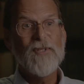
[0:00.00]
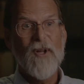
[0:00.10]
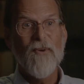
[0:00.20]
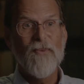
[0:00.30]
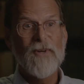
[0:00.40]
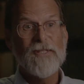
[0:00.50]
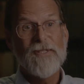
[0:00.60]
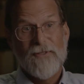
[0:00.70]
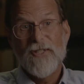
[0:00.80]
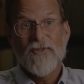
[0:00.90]
result
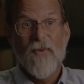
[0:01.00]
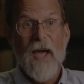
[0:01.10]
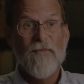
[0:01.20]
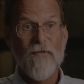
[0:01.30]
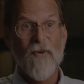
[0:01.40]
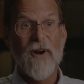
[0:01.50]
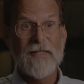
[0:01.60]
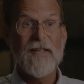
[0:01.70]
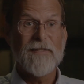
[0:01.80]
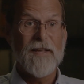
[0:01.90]
was described for
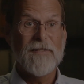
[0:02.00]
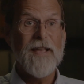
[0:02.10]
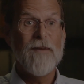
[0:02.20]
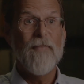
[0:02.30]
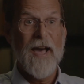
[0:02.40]
us, as I said,